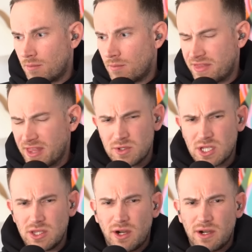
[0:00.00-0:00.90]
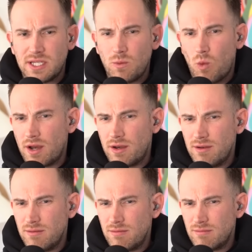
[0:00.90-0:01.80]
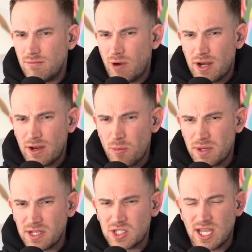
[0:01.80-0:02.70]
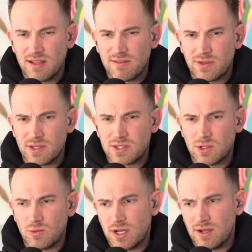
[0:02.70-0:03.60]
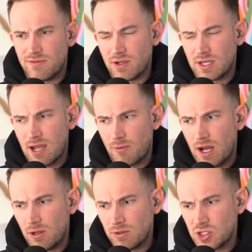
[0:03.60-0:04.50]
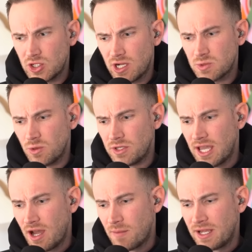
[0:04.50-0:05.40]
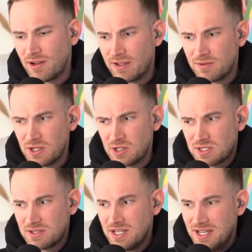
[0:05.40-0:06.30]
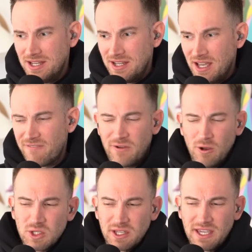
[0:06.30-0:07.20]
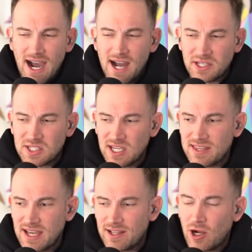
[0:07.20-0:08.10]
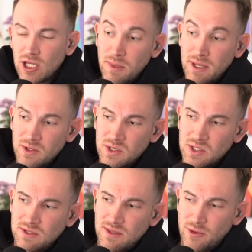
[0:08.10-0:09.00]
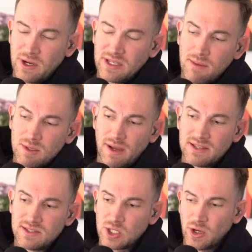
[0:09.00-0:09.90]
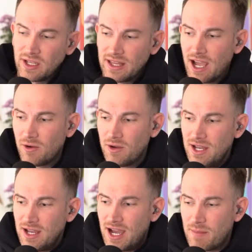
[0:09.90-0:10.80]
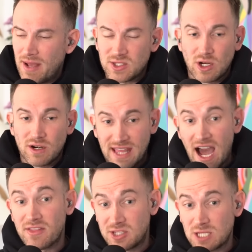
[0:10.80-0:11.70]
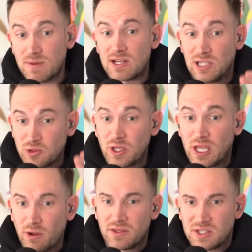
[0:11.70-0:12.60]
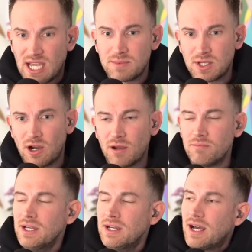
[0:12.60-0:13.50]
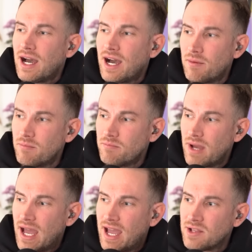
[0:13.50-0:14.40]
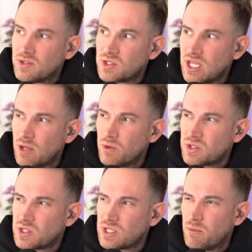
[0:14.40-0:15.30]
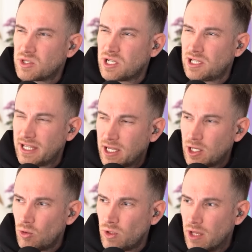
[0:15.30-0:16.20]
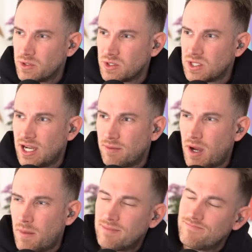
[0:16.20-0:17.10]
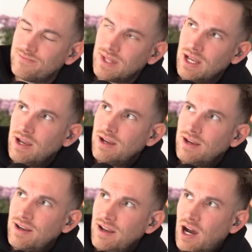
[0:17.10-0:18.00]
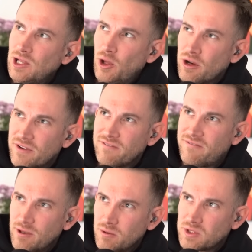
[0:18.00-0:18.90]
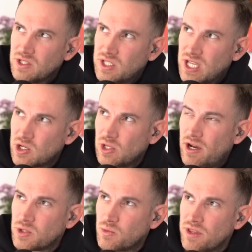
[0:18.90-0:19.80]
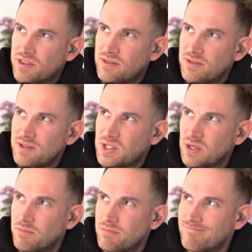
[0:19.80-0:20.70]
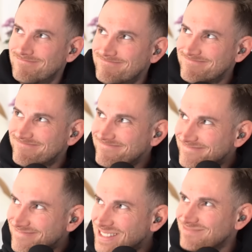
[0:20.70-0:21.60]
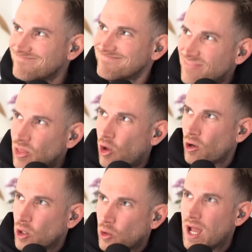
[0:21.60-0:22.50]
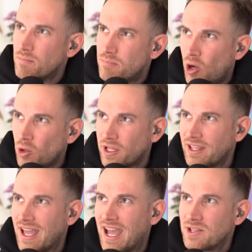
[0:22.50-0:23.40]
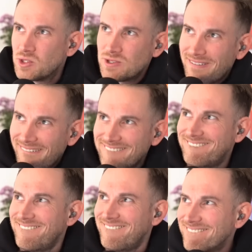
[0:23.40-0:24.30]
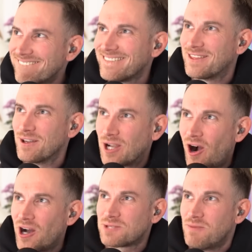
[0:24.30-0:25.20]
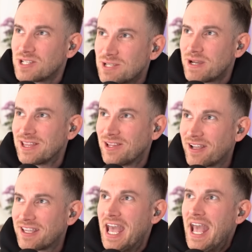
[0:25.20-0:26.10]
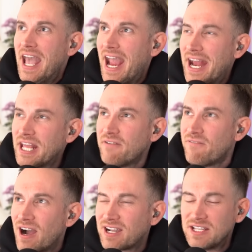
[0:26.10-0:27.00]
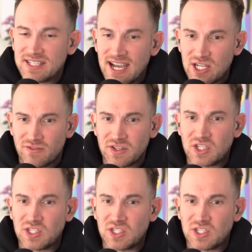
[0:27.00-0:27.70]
think it was a 91-run opening stand for the two, for KL Rahul and Jaiswal. Yeah, I mean, it feels like you hardly see that, only because 3 teams play Test cricket now, outside of the other Test match literally going on at the same time. And it was clinical. It was, a lot of it feels contextualised with some not great bowling, and the guys must have been like, any fucking danger of a stick